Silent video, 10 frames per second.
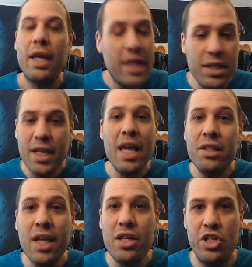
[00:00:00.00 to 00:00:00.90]
He
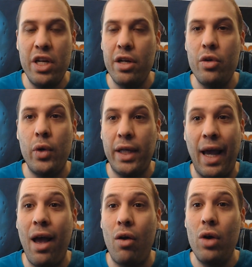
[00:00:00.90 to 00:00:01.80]
takes that shit into
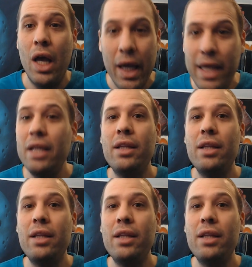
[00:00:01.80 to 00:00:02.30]
account. He